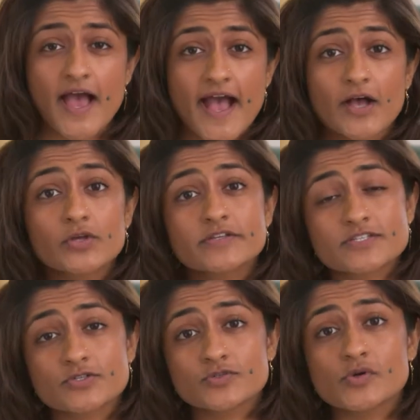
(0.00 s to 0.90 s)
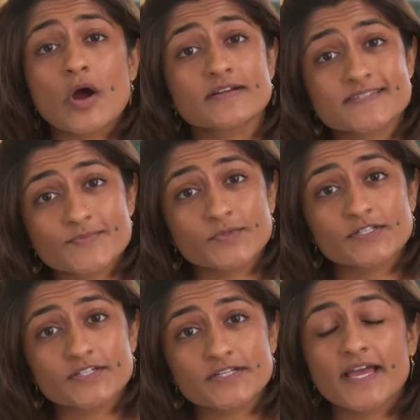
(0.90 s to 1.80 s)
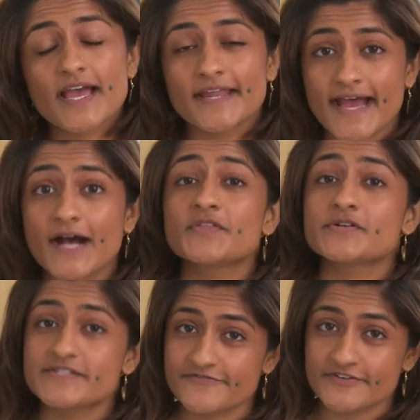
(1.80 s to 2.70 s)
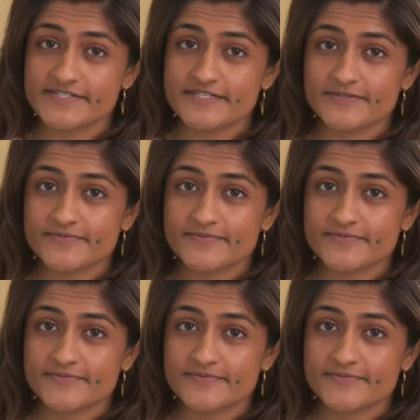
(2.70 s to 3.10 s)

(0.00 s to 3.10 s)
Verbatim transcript: how the two are similar and how they're different.